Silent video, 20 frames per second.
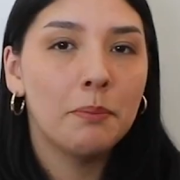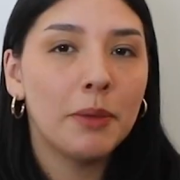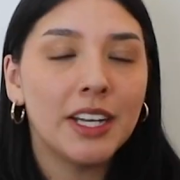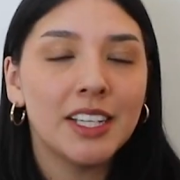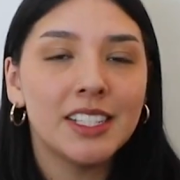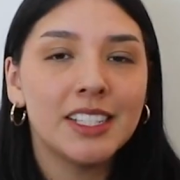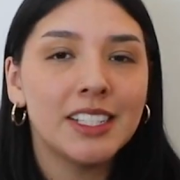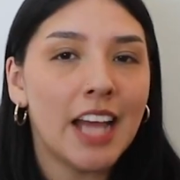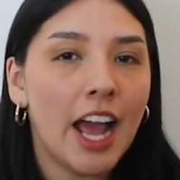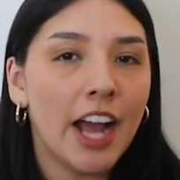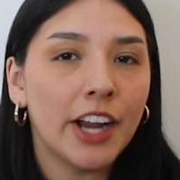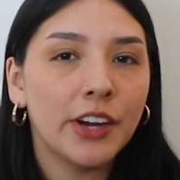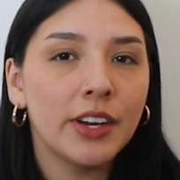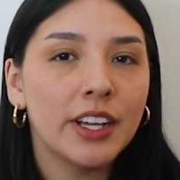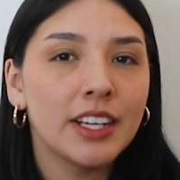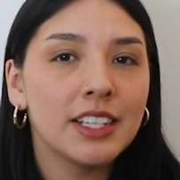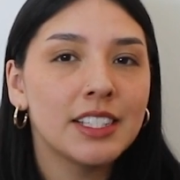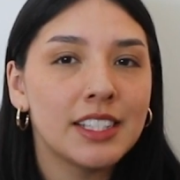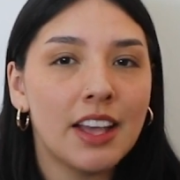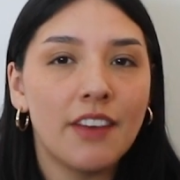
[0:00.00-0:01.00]
But a
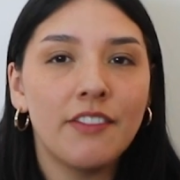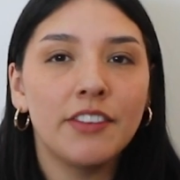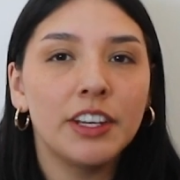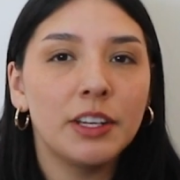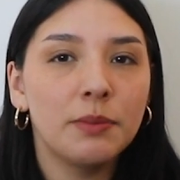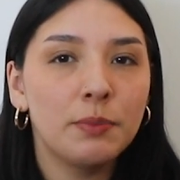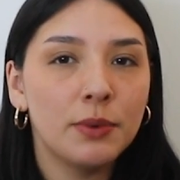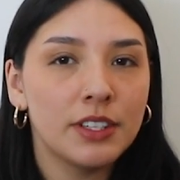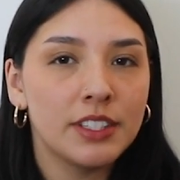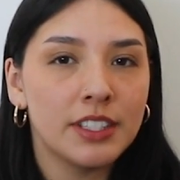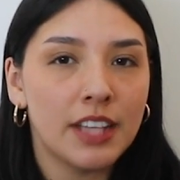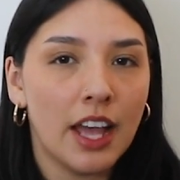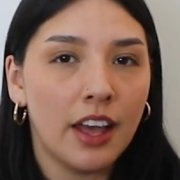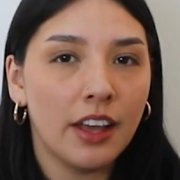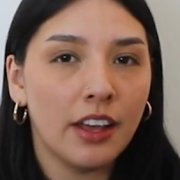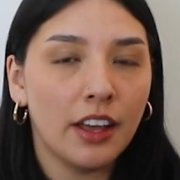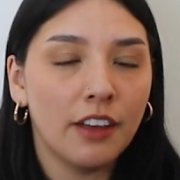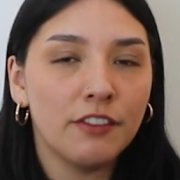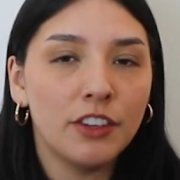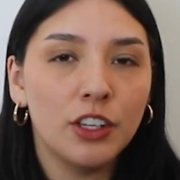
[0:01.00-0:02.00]
staggering
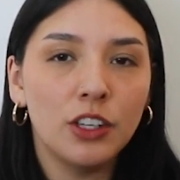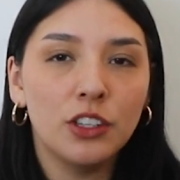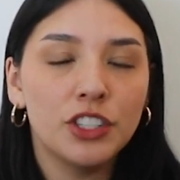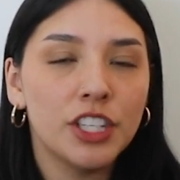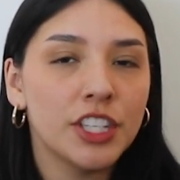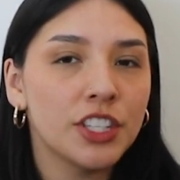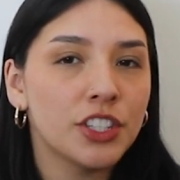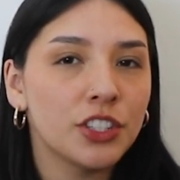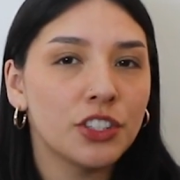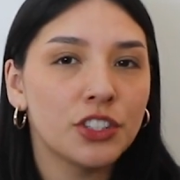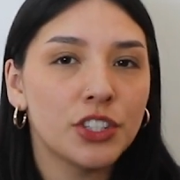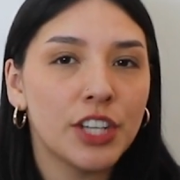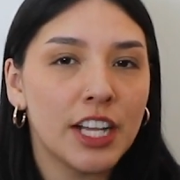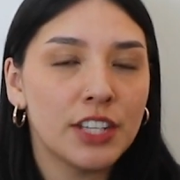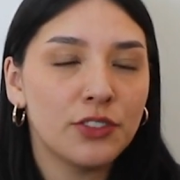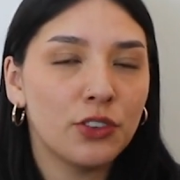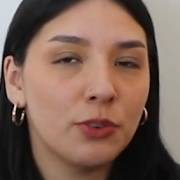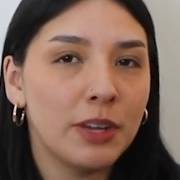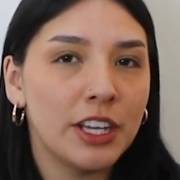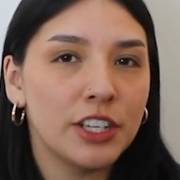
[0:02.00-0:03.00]
70% of new digital
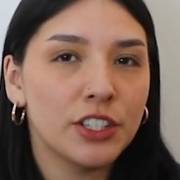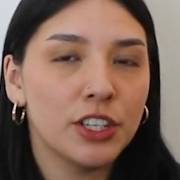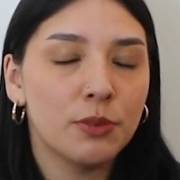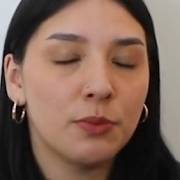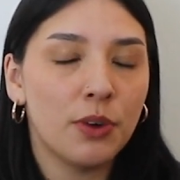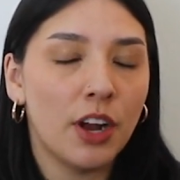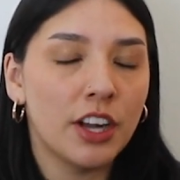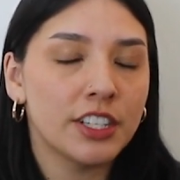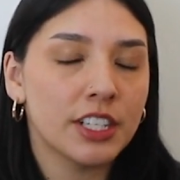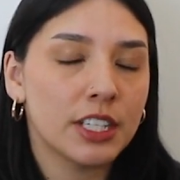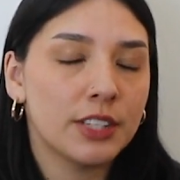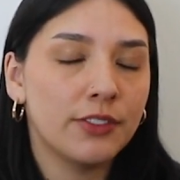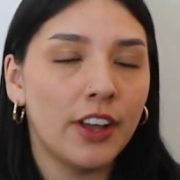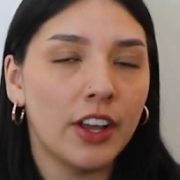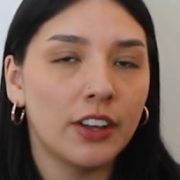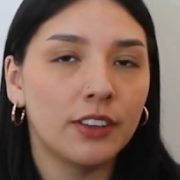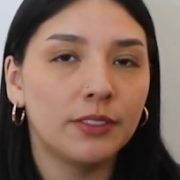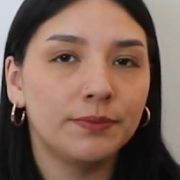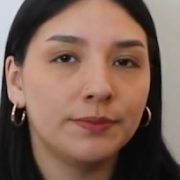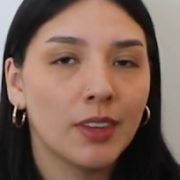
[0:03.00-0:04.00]
transformation projects
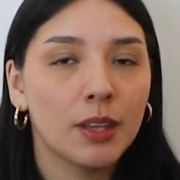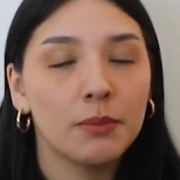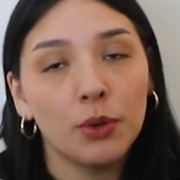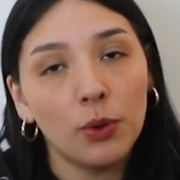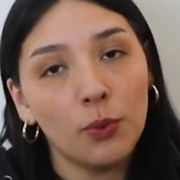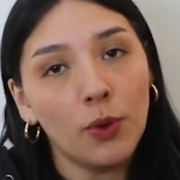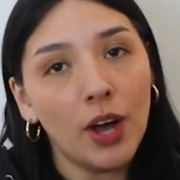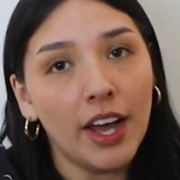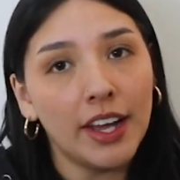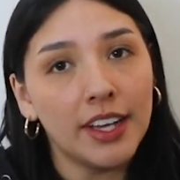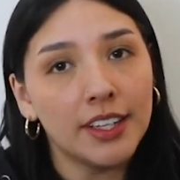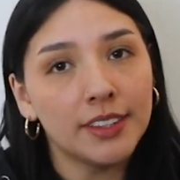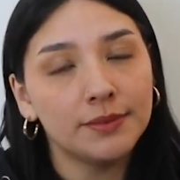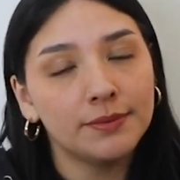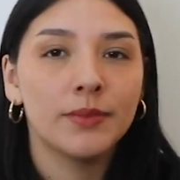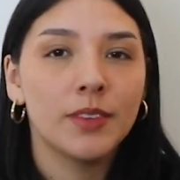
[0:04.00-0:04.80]
fail. But why?